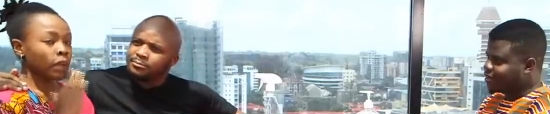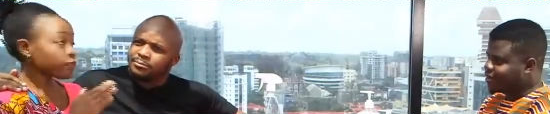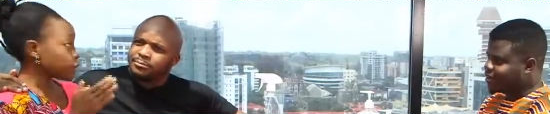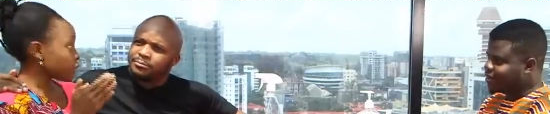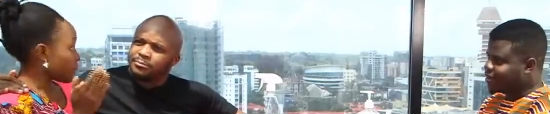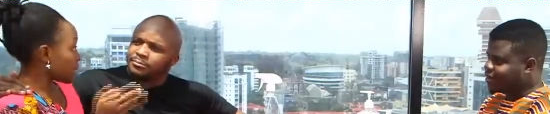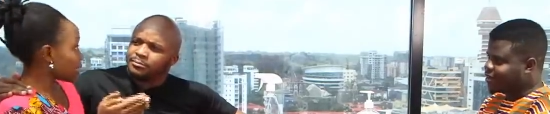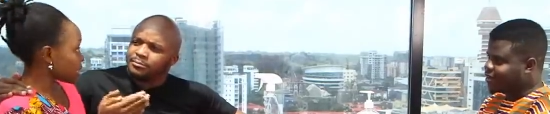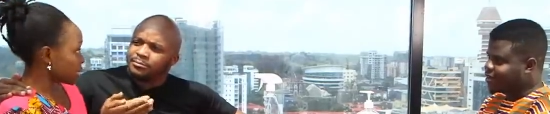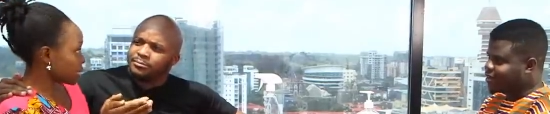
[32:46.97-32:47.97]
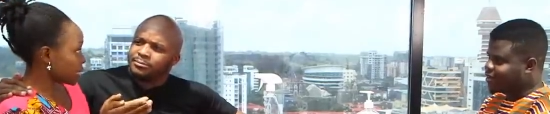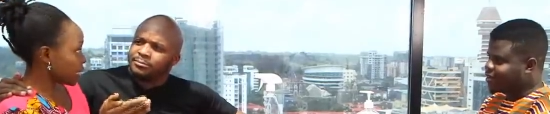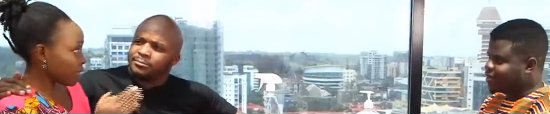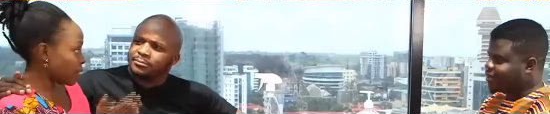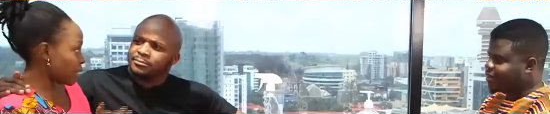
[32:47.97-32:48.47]
Speaker 1: You have to say please
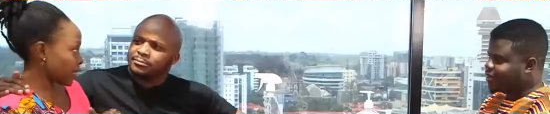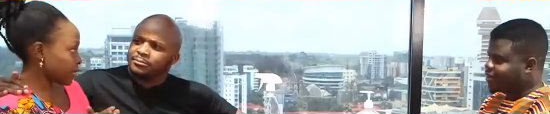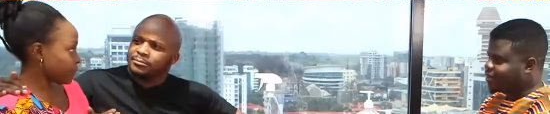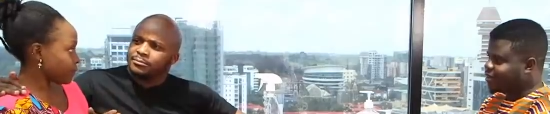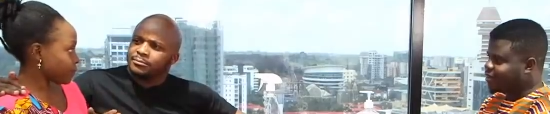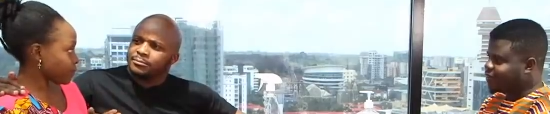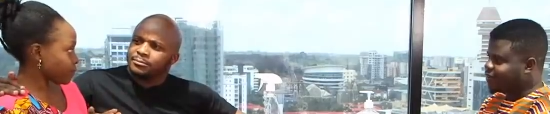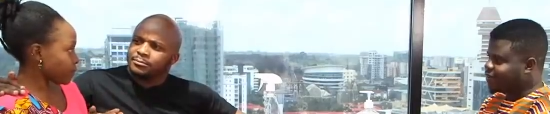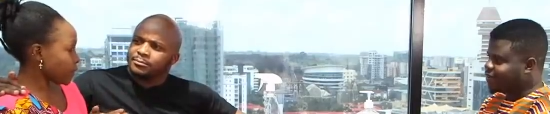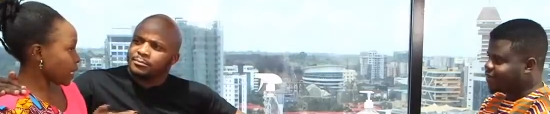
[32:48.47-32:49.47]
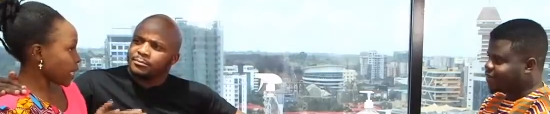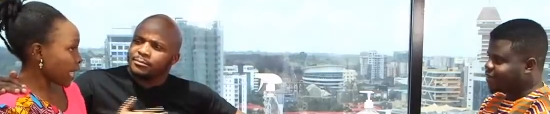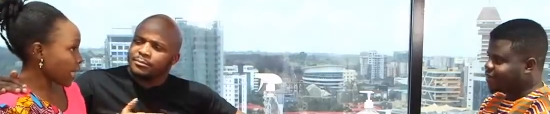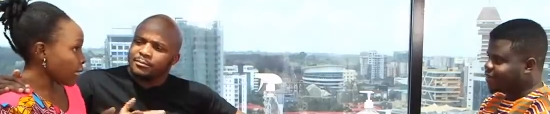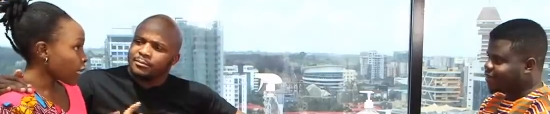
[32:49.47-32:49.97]
in everything.
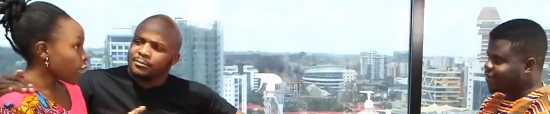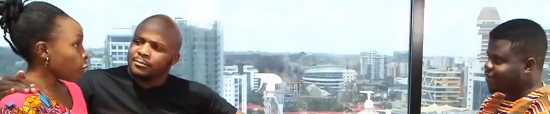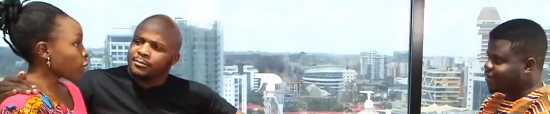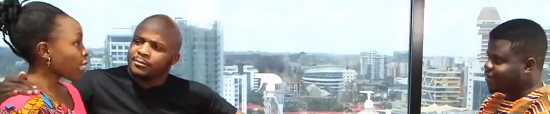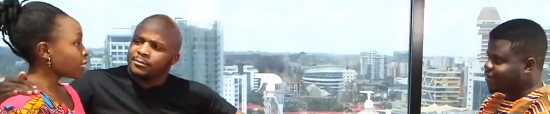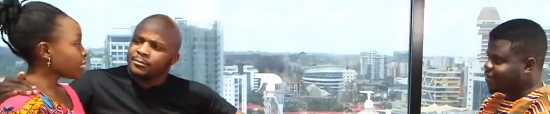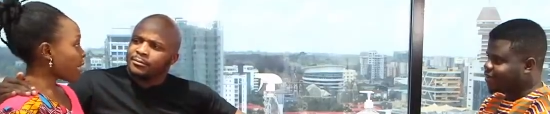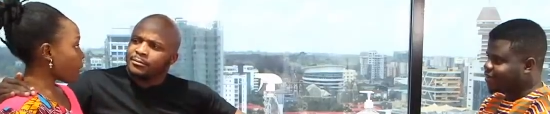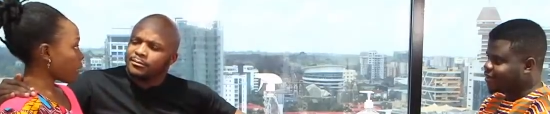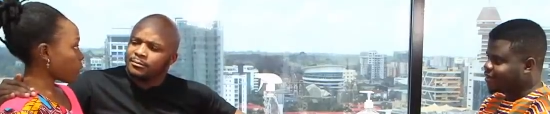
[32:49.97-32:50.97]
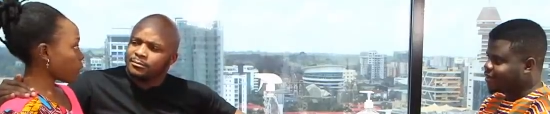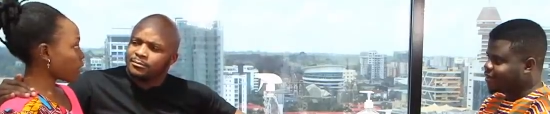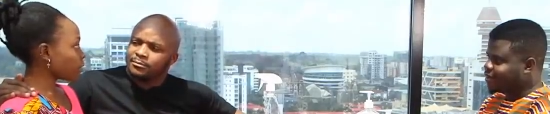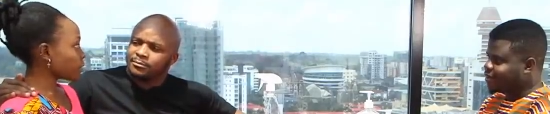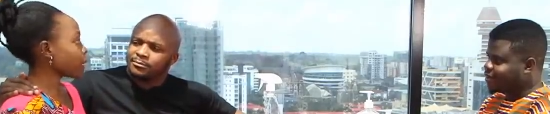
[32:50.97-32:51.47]
Like, you can't say how are you. You
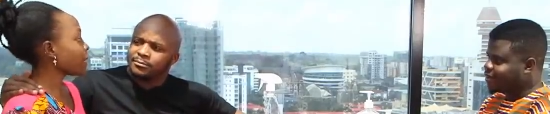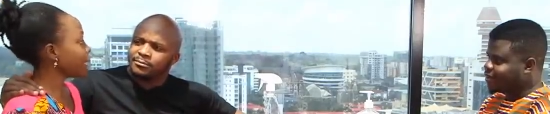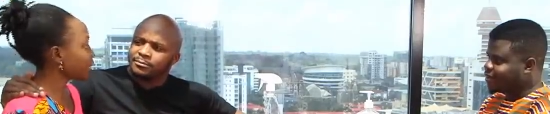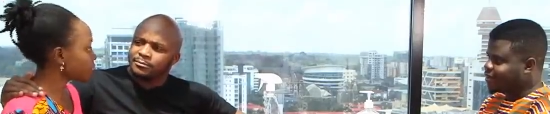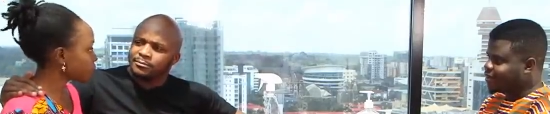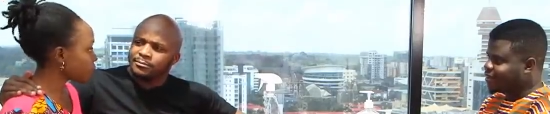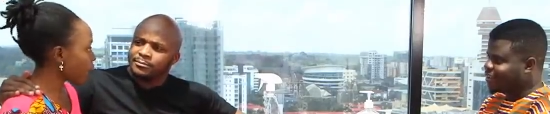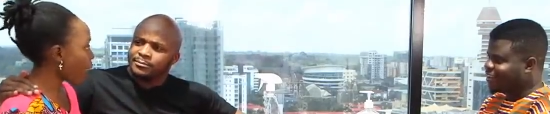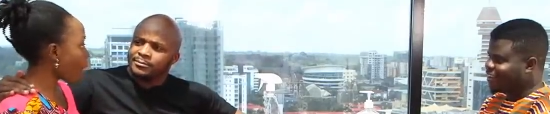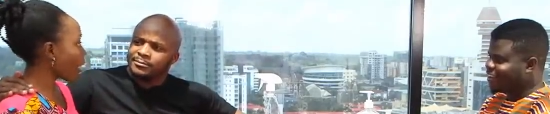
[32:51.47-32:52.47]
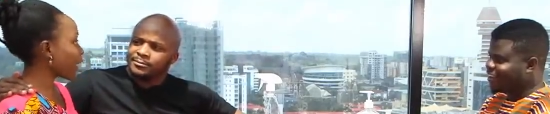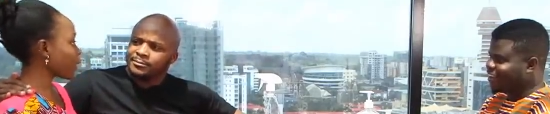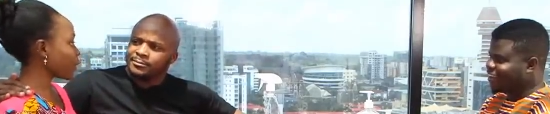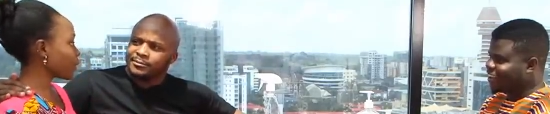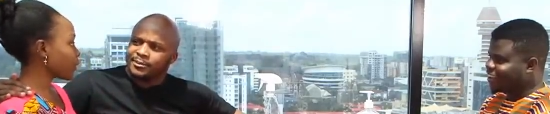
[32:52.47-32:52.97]
have to say please. How are
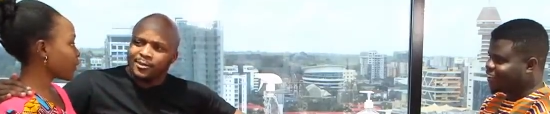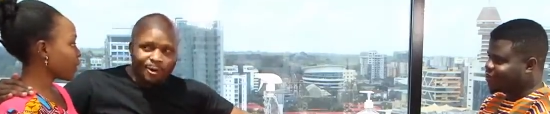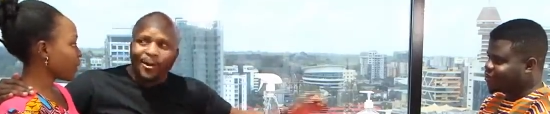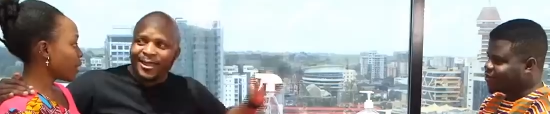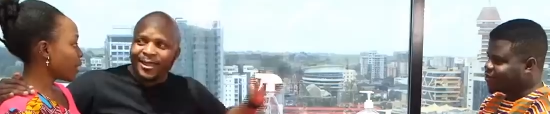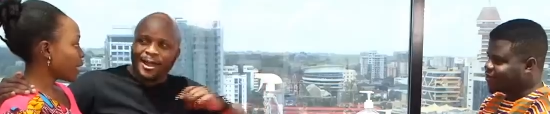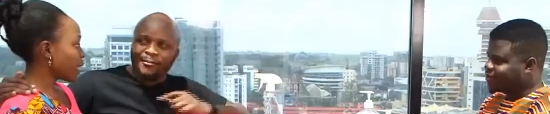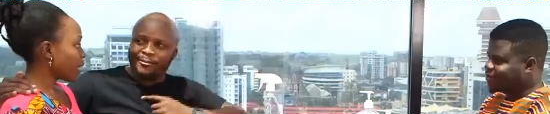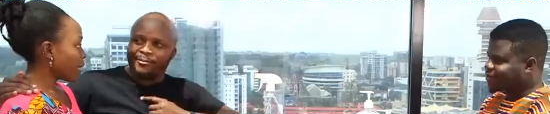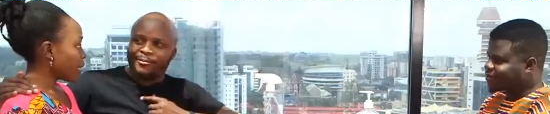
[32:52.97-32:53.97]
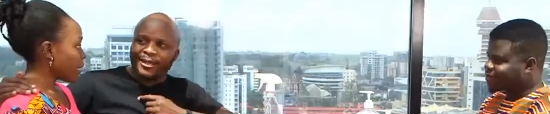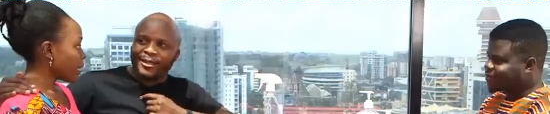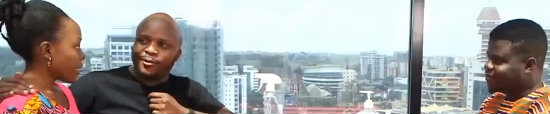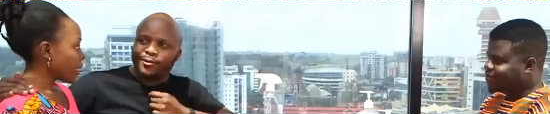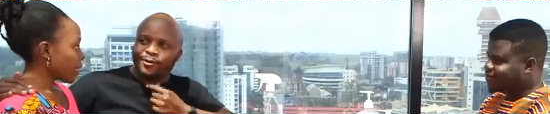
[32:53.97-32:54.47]
you?
Speaker 2: You know why I'm
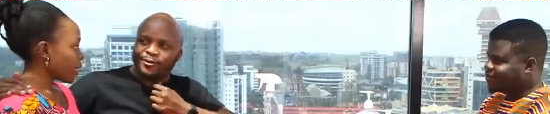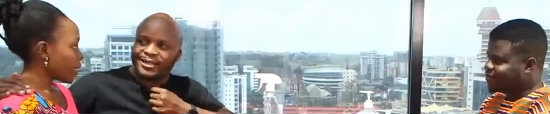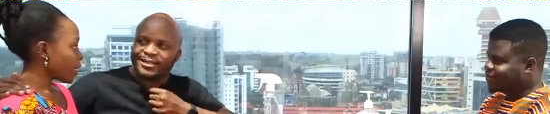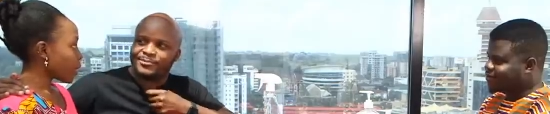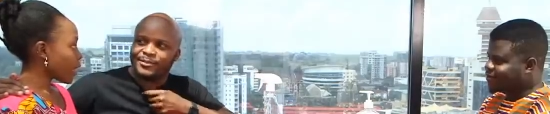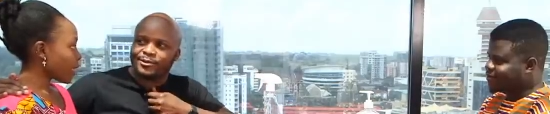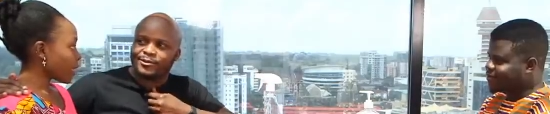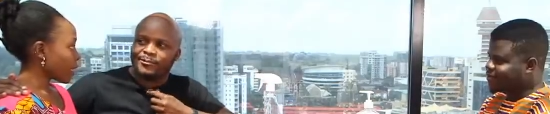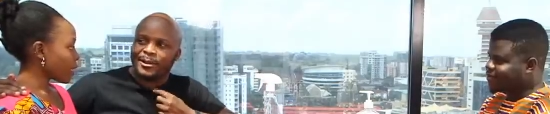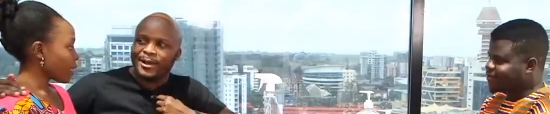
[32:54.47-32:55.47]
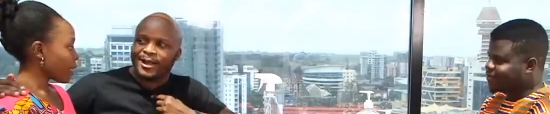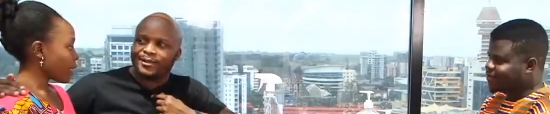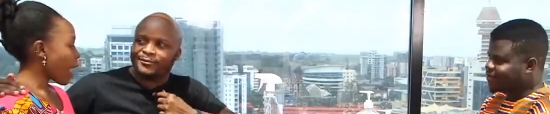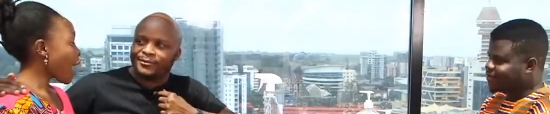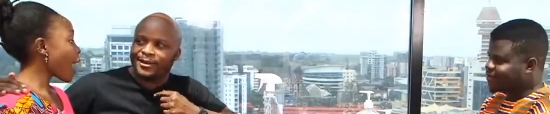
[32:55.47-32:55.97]
bringing you closer? It's why? because of my
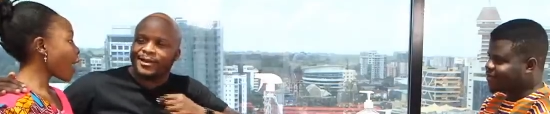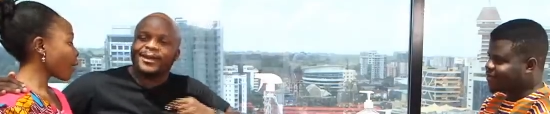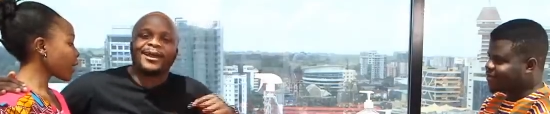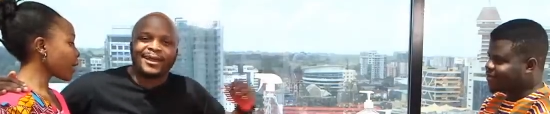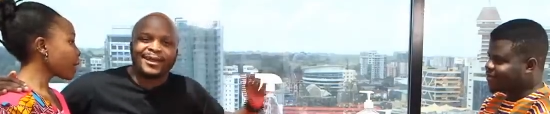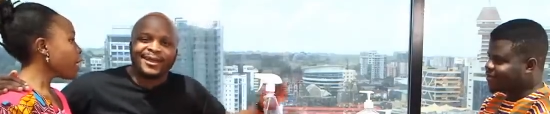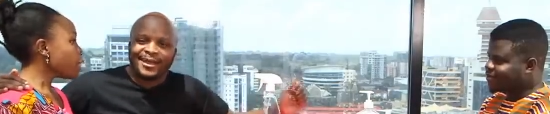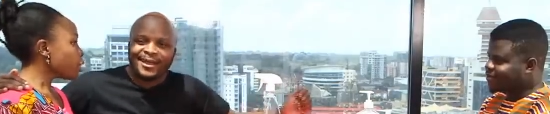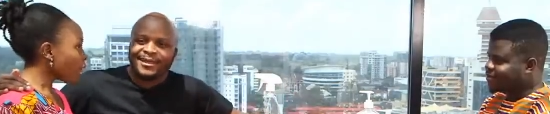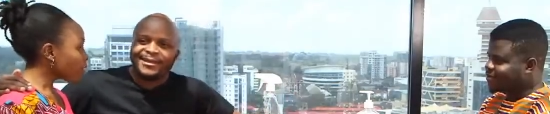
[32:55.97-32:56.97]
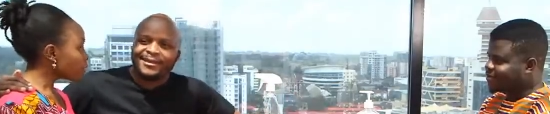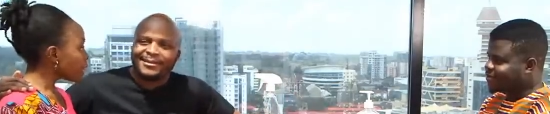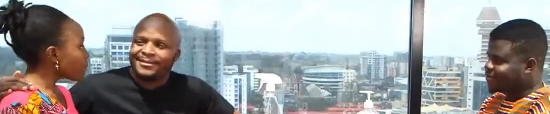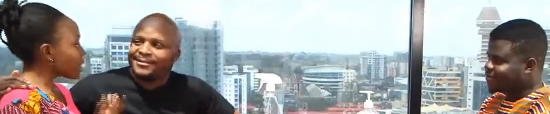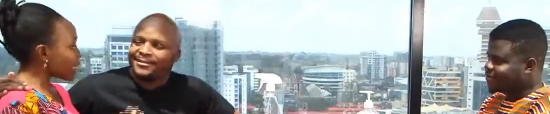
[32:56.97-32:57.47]
microphone. Uh, you have
Speaker 1: to
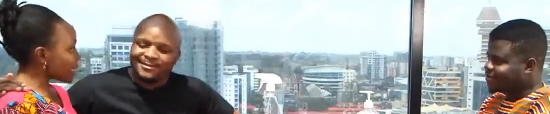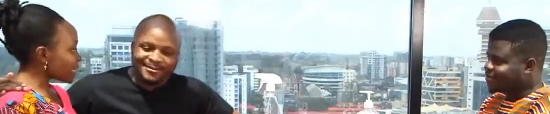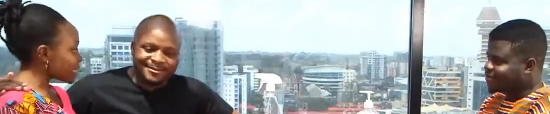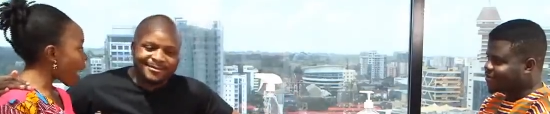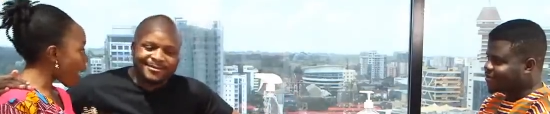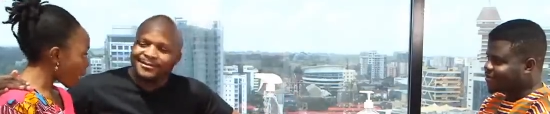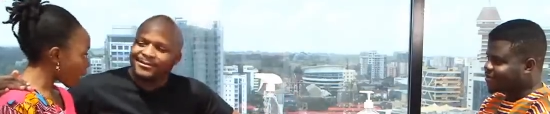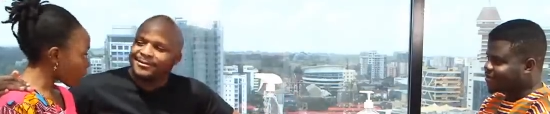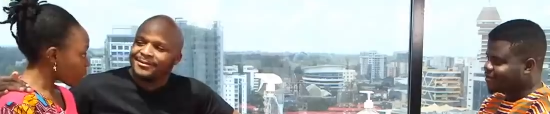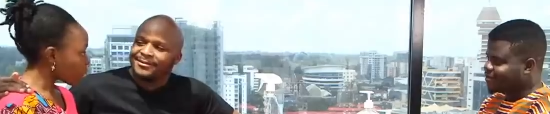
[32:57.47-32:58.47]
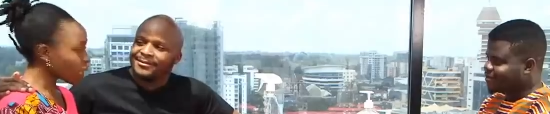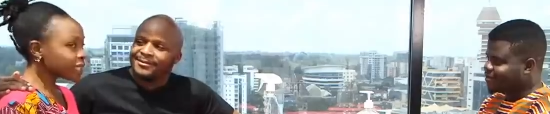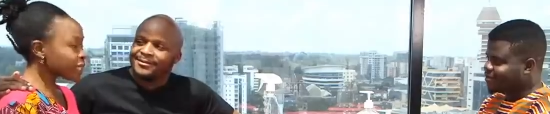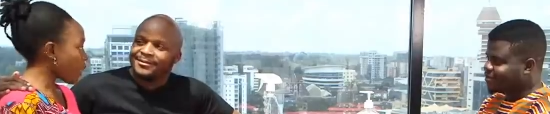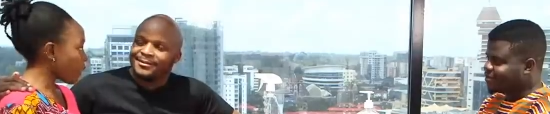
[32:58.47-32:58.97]
say please. How are you? You can't say